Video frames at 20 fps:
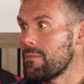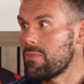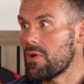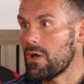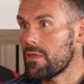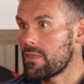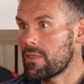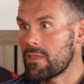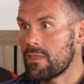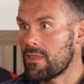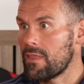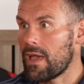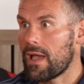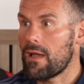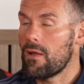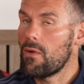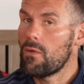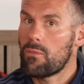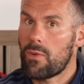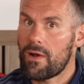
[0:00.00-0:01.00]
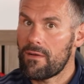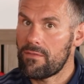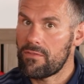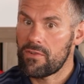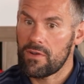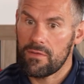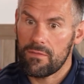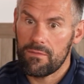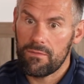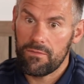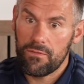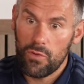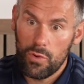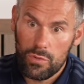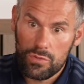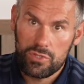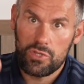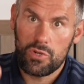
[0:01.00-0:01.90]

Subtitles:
but other than that, wherever it falls